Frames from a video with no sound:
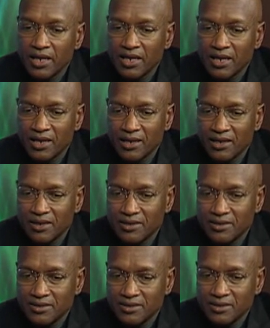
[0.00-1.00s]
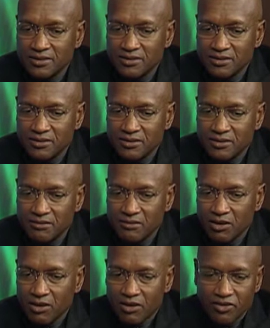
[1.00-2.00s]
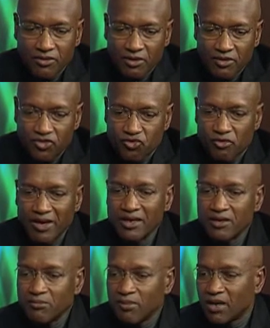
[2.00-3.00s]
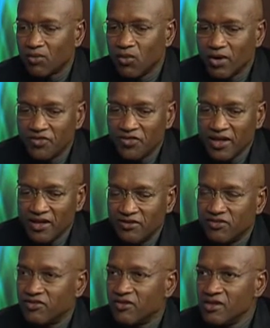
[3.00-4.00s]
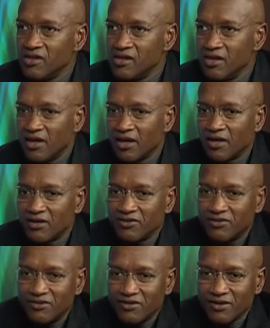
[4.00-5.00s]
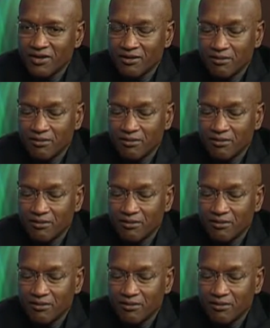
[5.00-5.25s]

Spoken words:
are threatened by what they see as